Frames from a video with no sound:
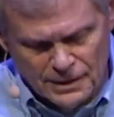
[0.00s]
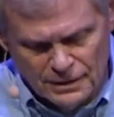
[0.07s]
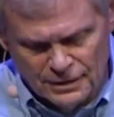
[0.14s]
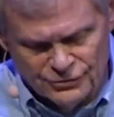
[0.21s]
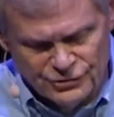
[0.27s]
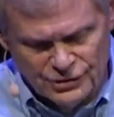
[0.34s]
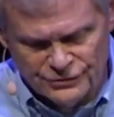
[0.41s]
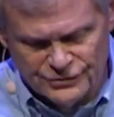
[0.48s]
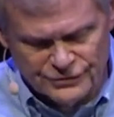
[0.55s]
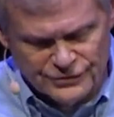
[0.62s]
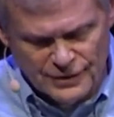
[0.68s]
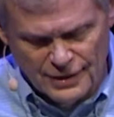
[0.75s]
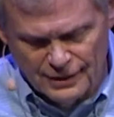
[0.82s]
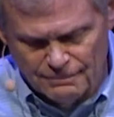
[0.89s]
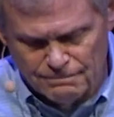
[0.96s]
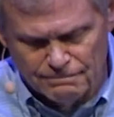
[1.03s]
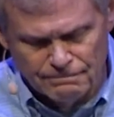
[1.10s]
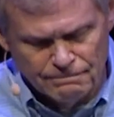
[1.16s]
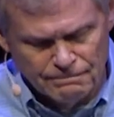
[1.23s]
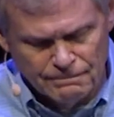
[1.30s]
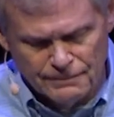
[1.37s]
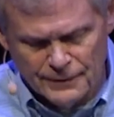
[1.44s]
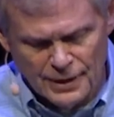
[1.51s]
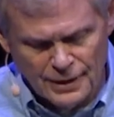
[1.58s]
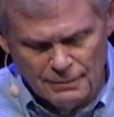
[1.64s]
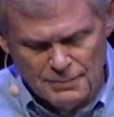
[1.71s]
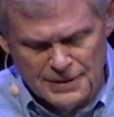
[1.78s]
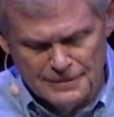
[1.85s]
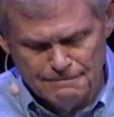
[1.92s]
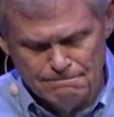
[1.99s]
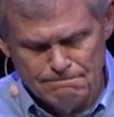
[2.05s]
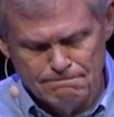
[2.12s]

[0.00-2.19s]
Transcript: In Jesus' name, amen.